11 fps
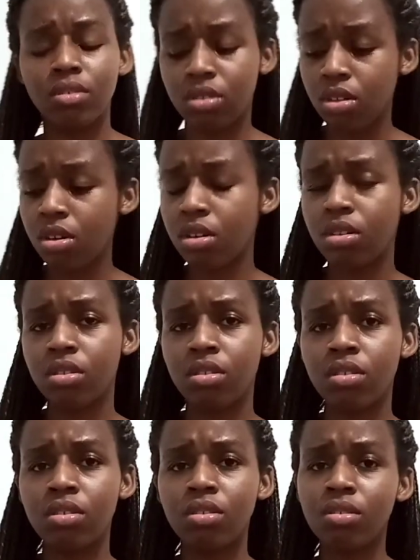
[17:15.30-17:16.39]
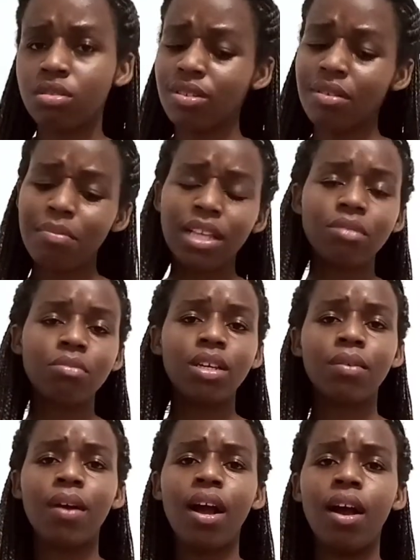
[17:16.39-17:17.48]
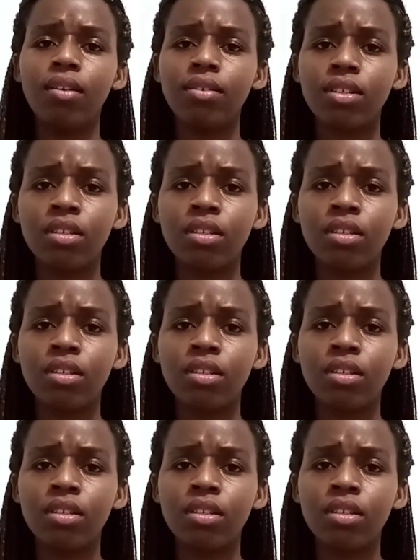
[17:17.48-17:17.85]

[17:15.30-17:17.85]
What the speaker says: Don't mess me around.